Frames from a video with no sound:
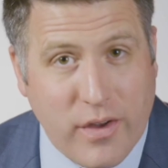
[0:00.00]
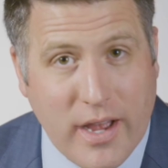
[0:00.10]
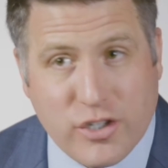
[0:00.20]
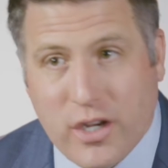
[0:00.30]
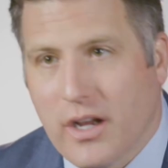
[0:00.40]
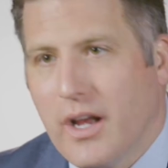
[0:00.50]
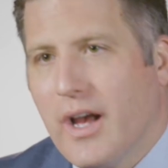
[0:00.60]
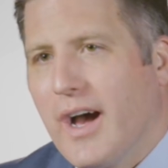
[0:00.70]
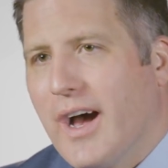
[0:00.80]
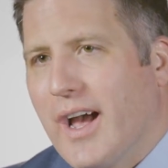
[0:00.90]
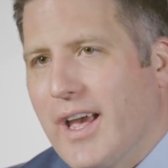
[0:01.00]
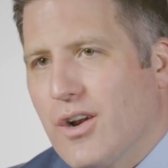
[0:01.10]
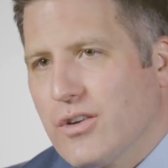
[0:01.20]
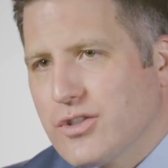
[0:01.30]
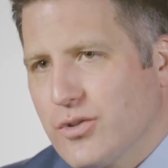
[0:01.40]
fascia uh, and
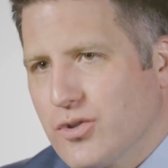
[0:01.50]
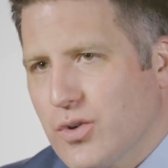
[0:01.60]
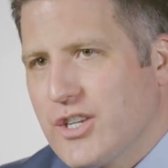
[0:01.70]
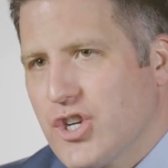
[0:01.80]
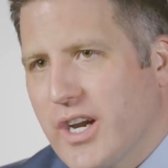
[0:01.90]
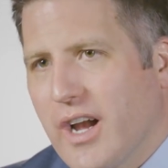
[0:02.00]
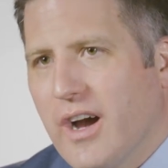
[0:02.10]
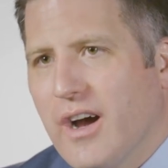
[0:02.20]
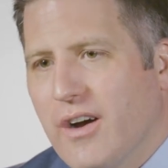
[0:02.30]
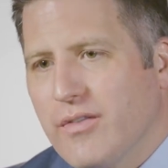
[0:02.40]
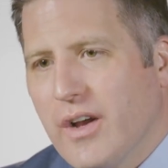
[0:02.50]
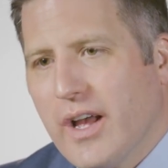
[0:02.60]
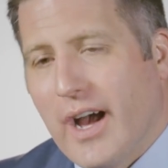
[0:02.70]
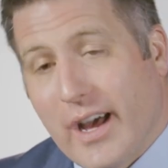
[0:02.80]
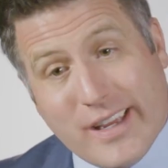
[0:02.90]
also stretching of
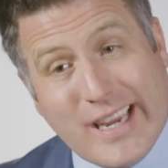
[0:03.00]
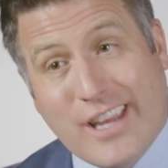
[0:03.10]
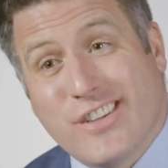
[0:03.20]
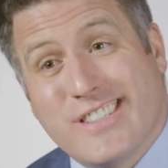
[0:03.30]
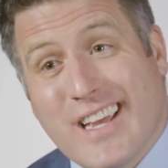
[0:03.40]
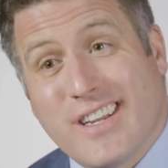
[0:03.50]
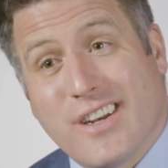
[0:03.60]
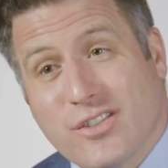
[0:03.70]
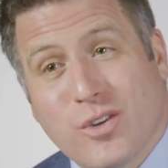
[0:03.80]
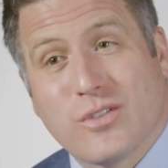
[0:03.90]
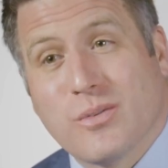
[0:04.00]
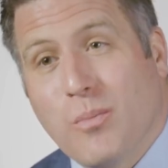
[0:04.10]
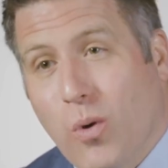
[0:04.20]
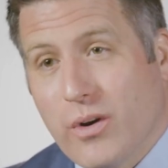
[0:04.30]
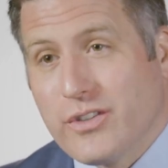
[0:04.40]
uh, the Achilles tendon. And so it's
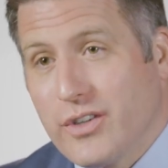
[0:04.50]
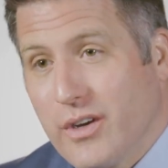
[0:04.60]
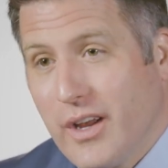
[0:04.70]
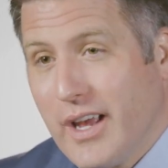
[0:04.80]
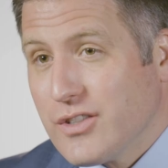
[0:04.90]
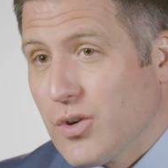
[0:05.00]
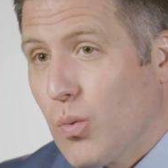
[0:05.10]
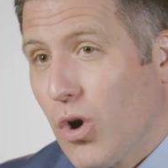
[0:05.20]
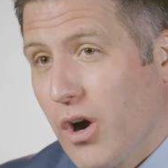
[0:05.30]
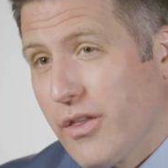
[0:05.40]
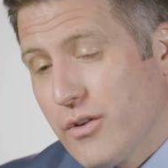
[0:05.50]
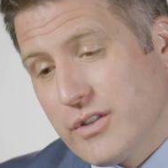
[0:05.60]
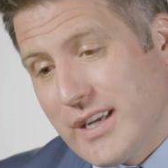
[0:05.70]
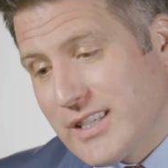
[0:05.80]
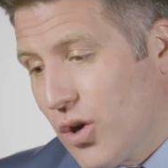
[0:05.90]
important to, to work on those things.